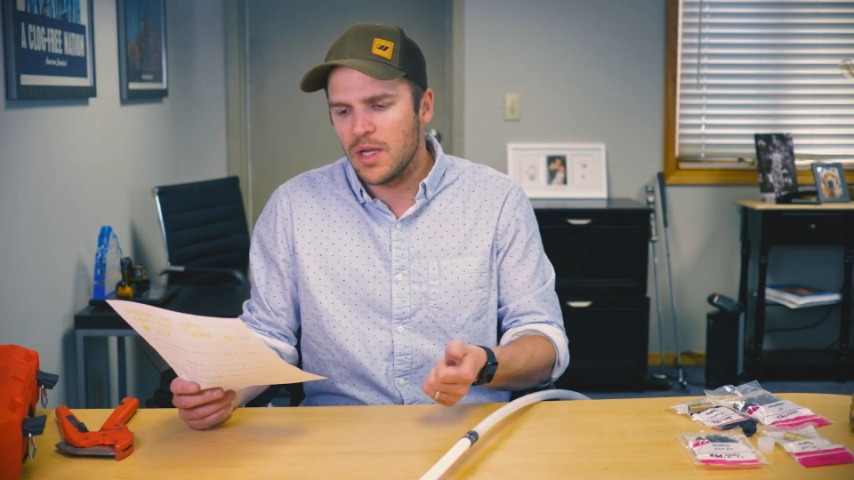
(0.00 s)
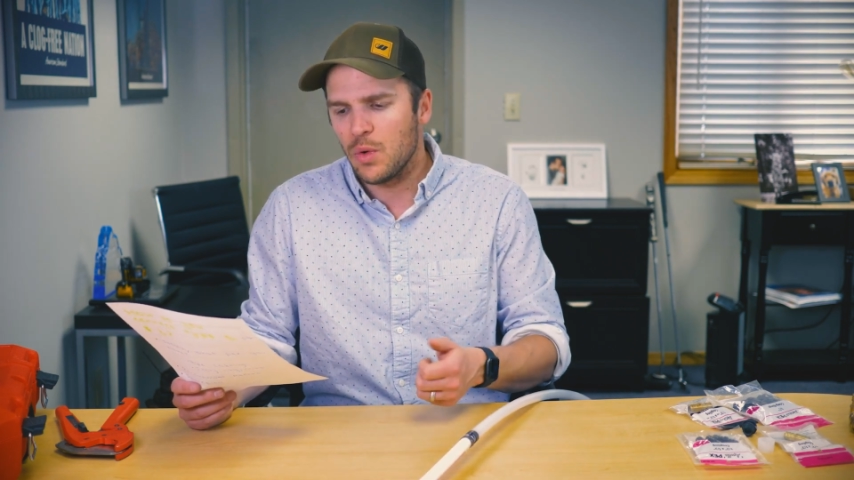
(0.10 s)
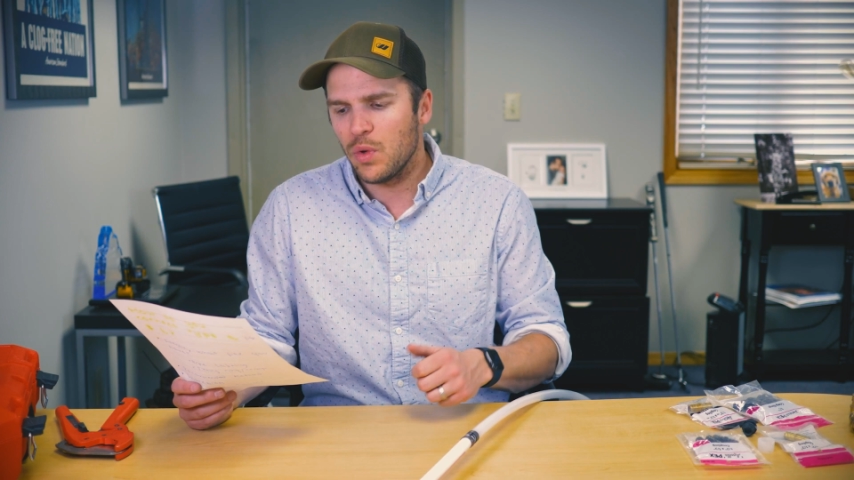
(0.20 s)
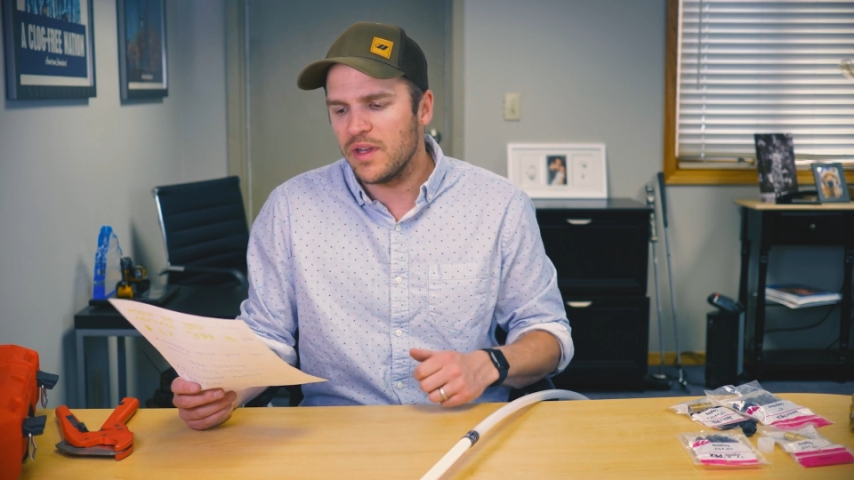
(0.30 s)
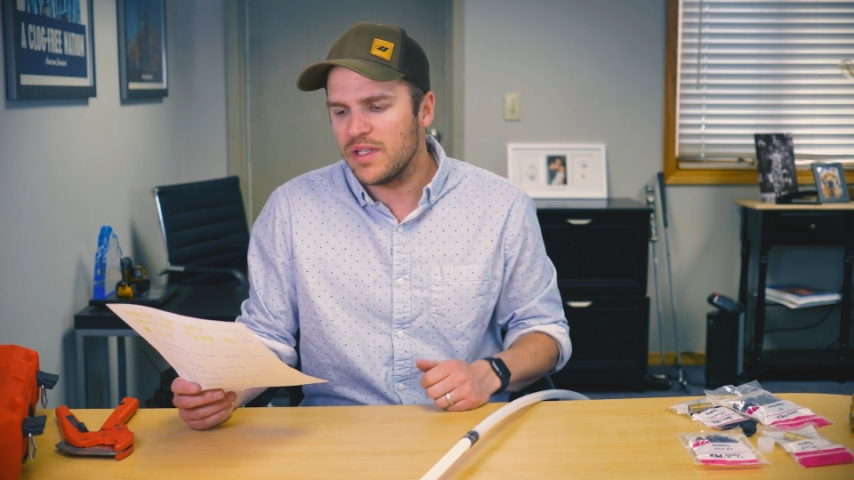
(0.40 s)

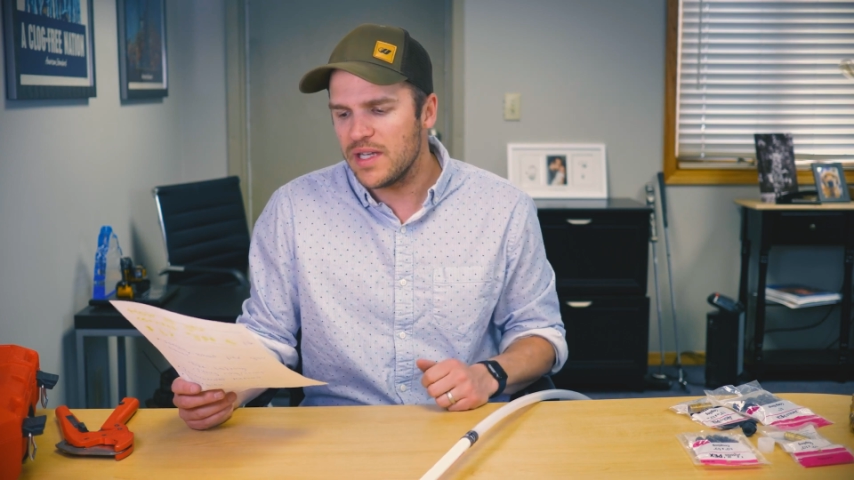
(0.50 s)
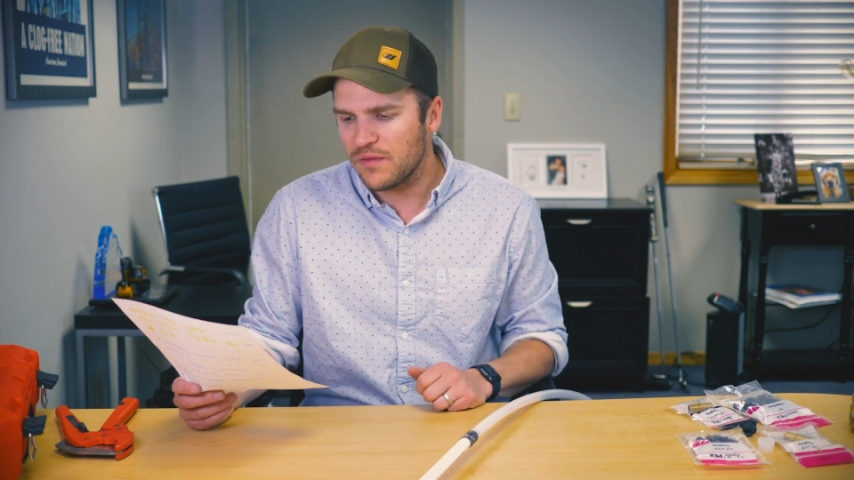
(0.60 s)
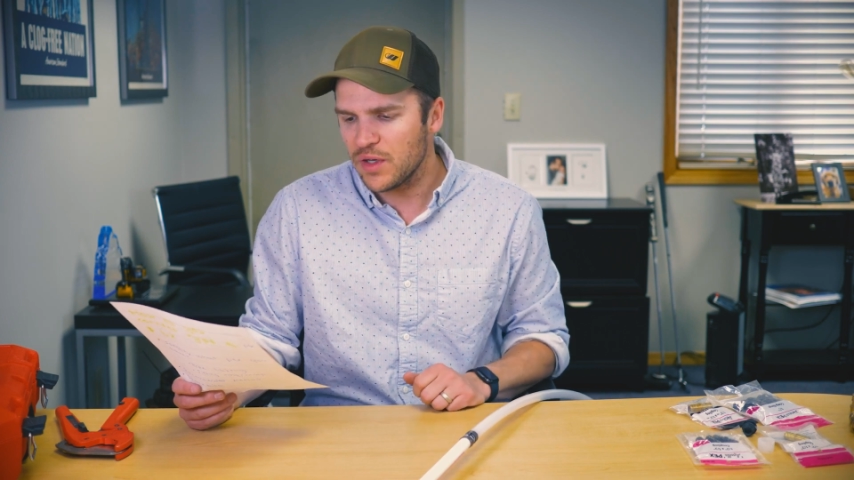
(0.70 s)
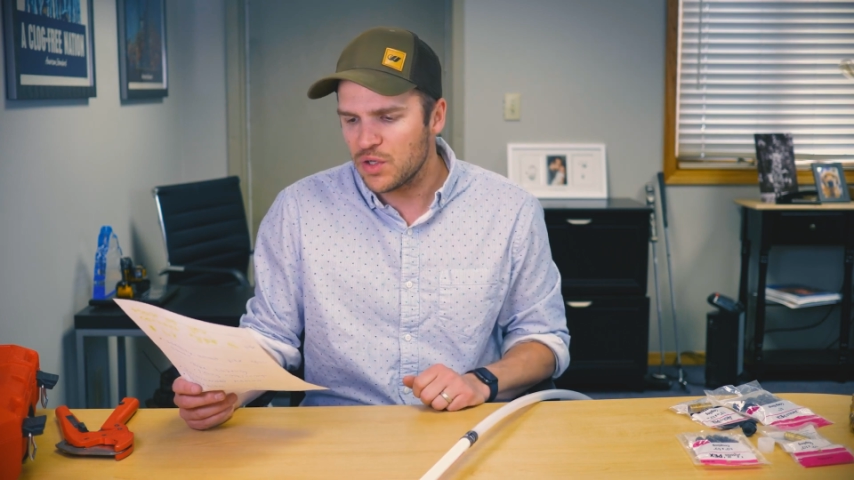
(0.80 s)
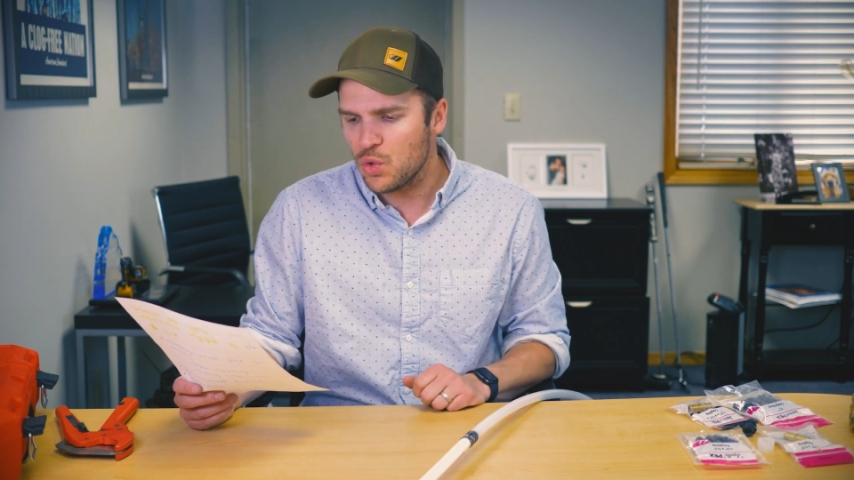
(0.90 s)
with a
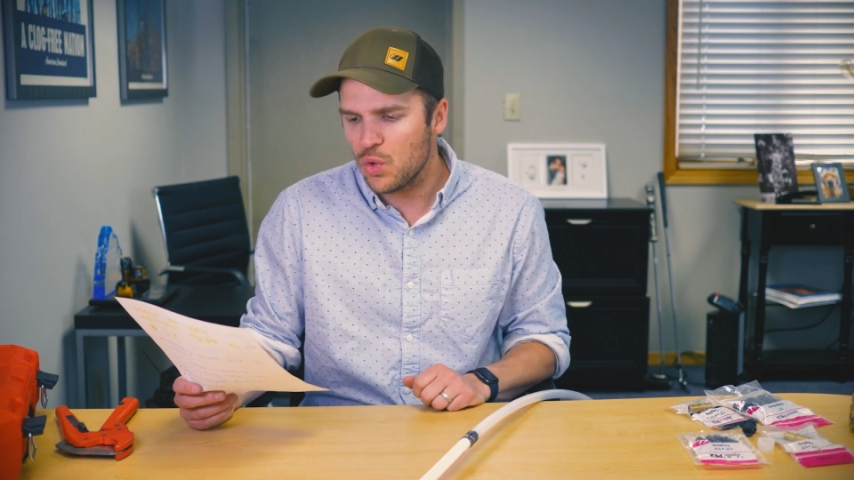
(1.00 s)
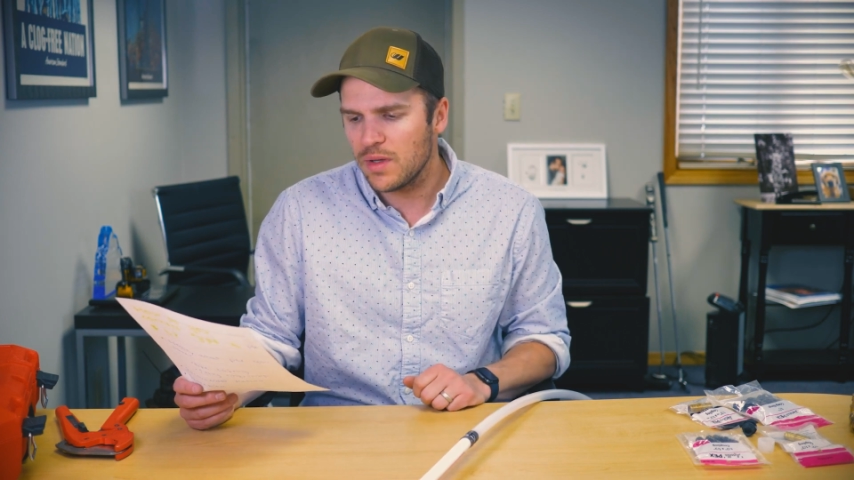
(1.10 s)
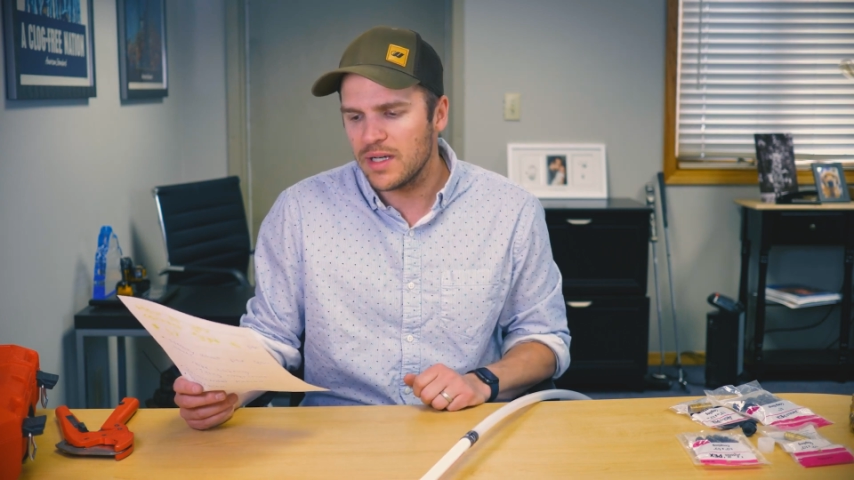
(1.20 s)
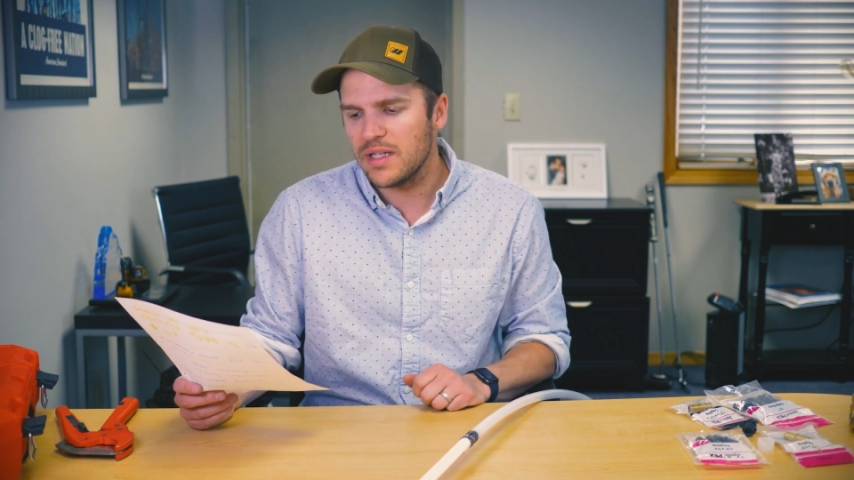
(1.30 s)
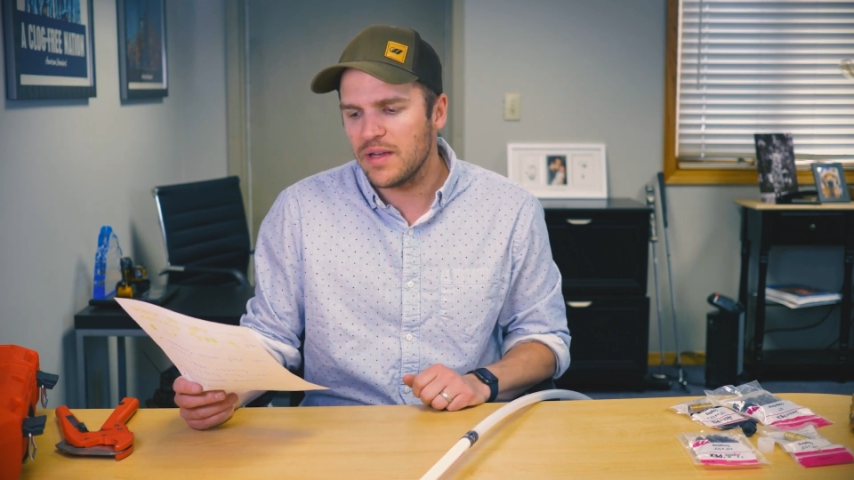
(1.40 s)
different tool
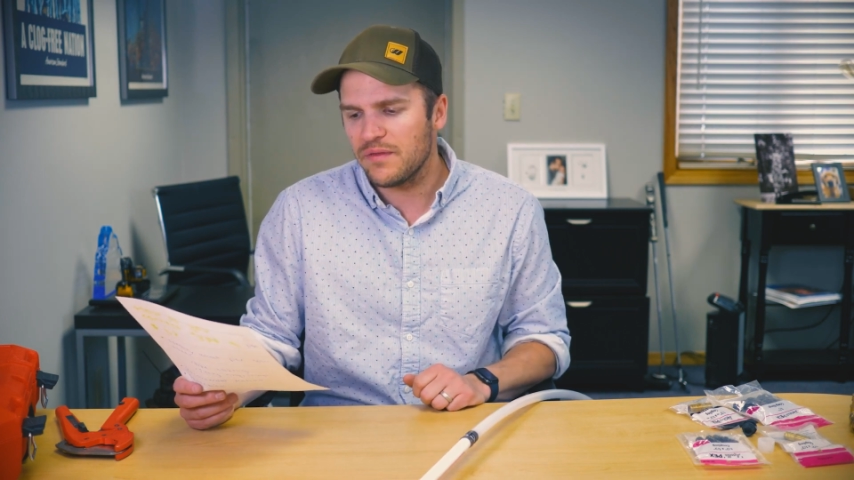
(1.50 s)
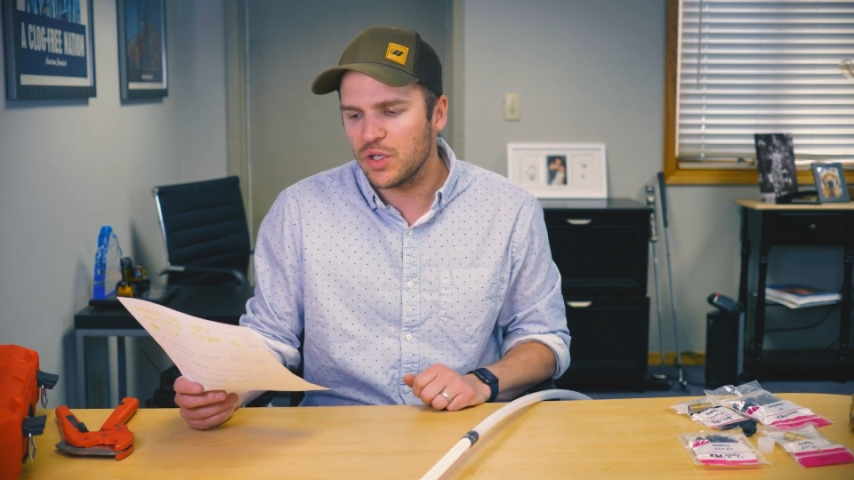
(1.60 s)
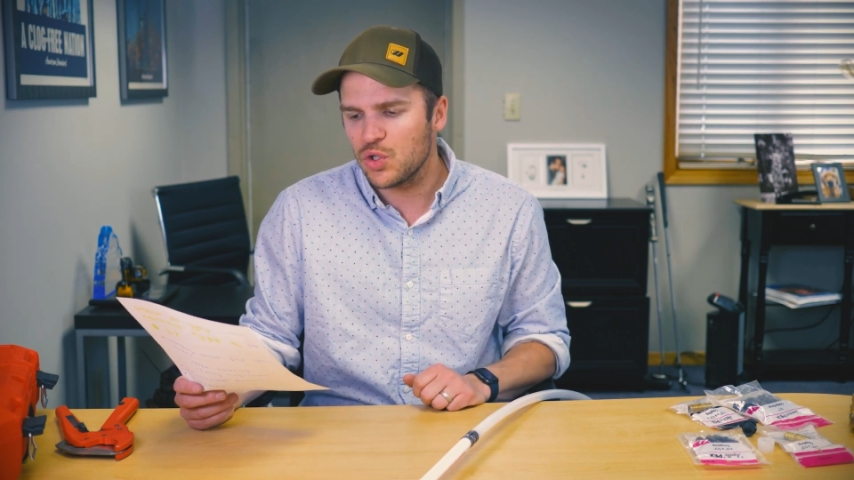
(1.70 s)
and a different